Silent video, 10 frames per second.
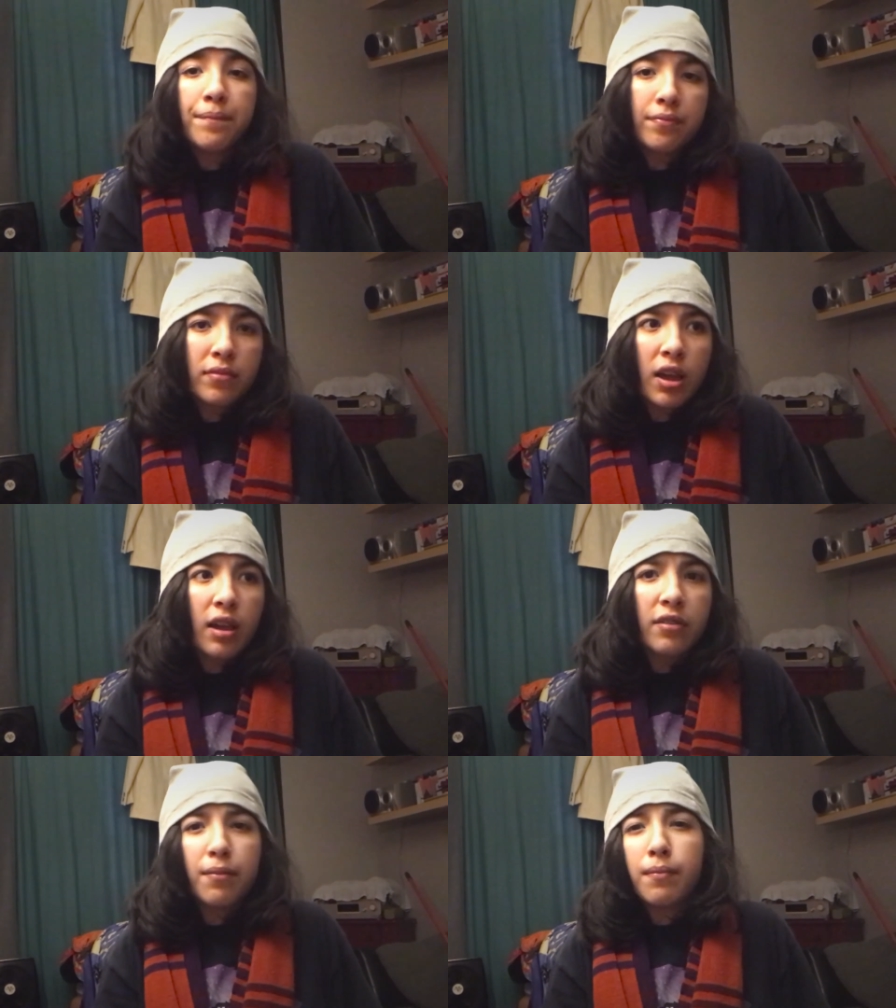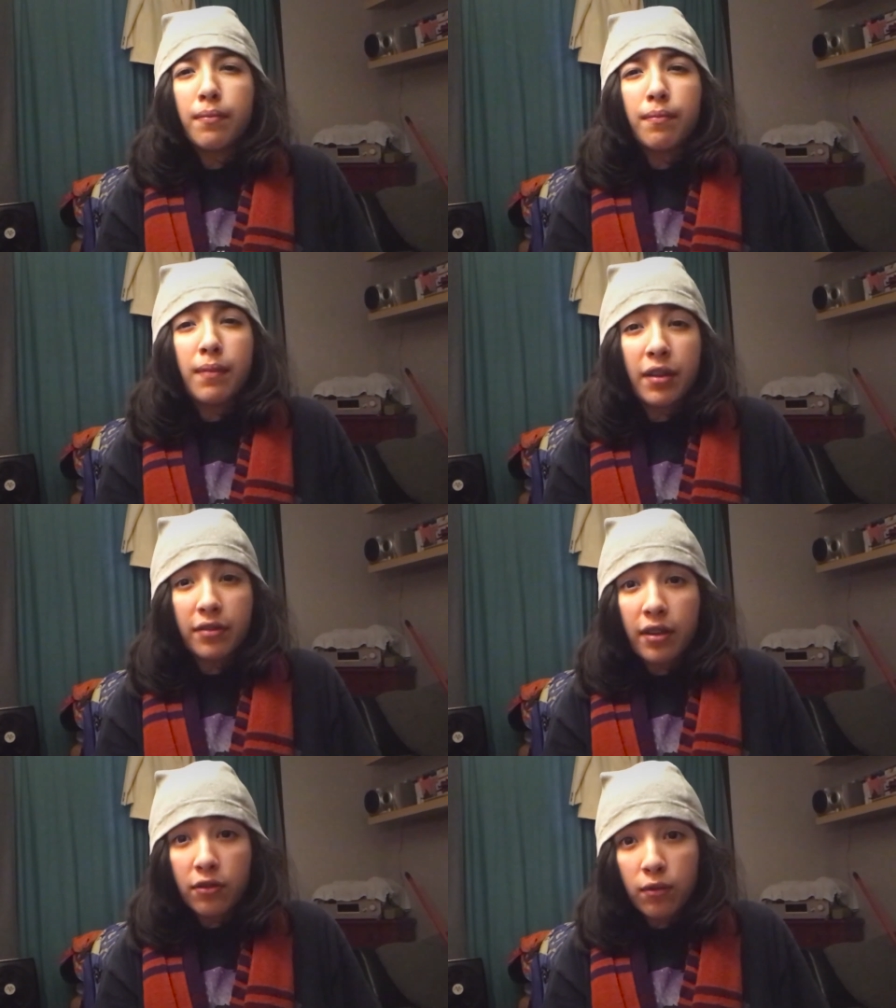I guess it makes
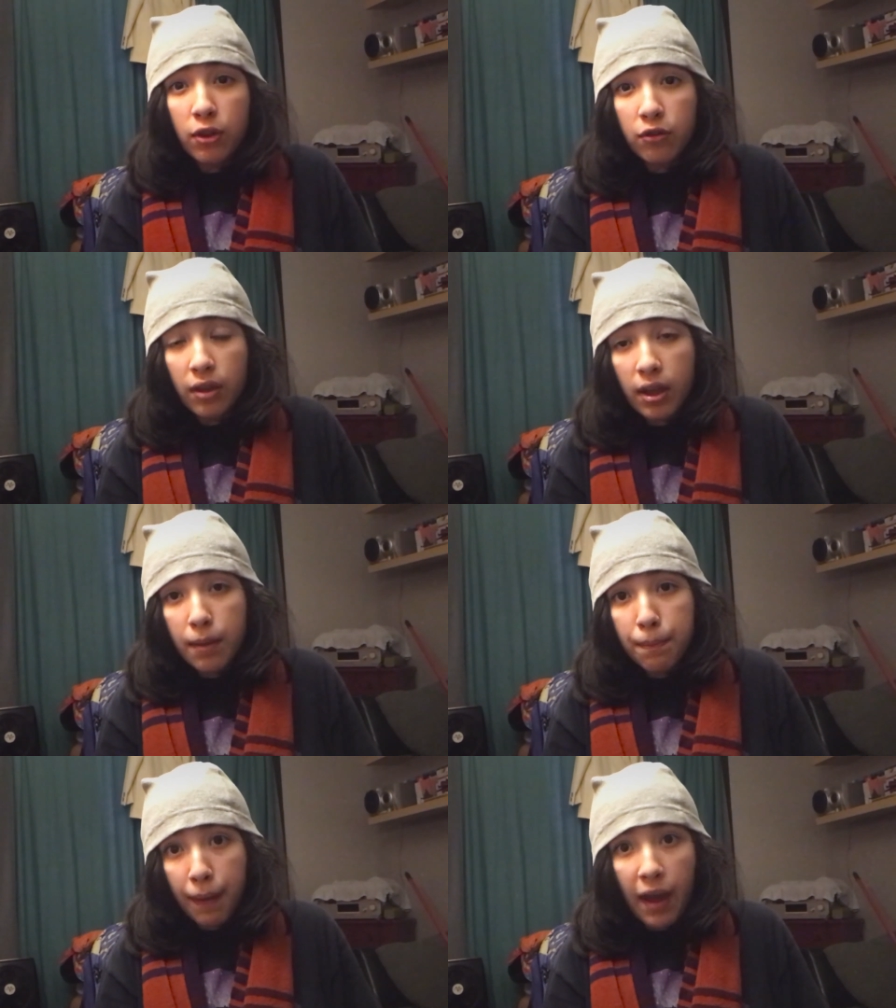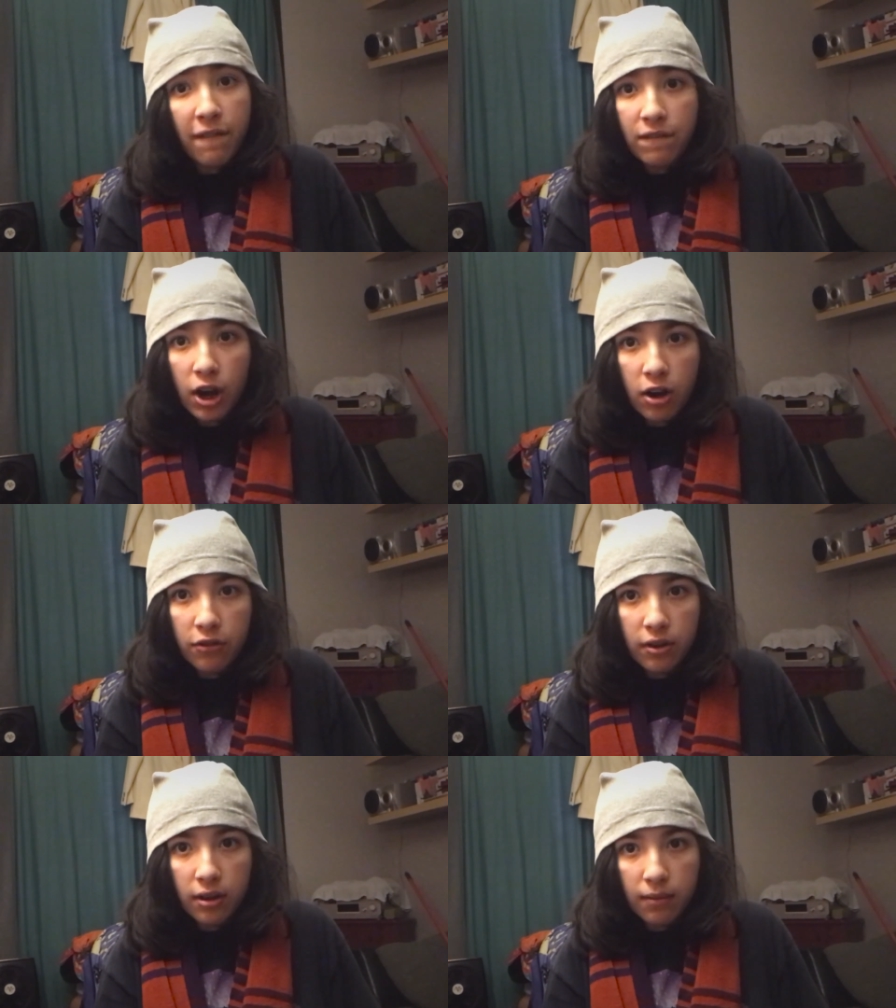sense when you say it backfires
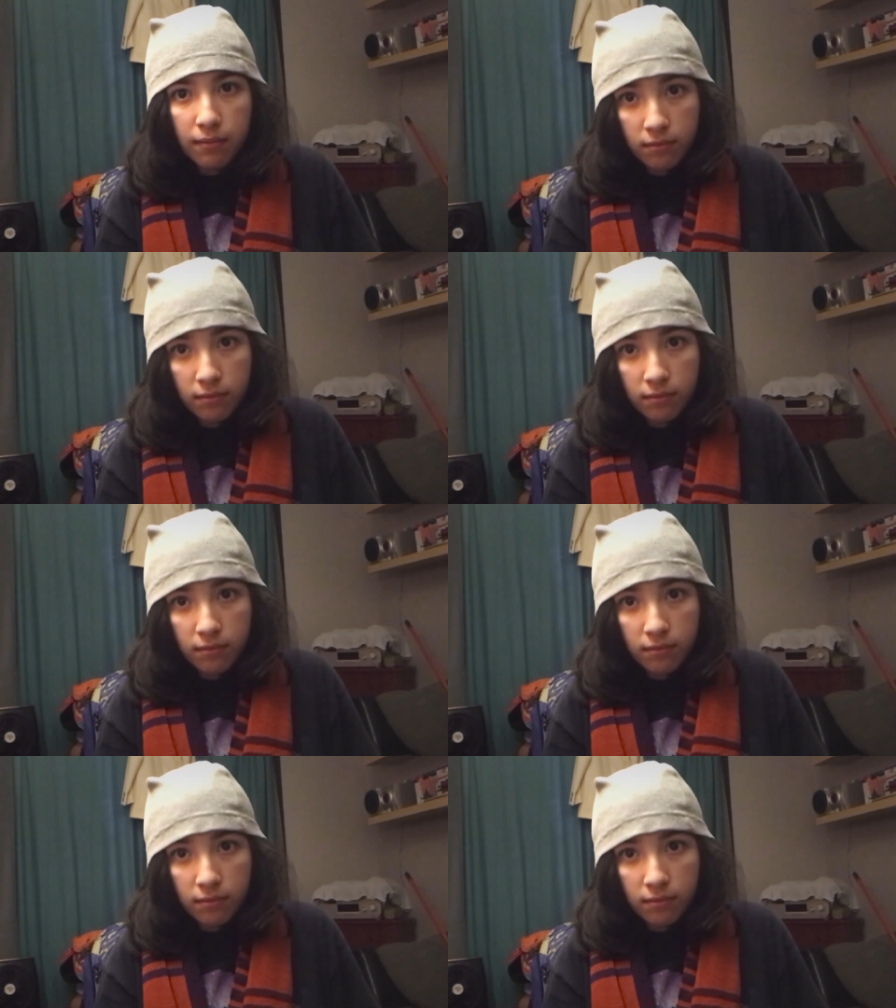on him.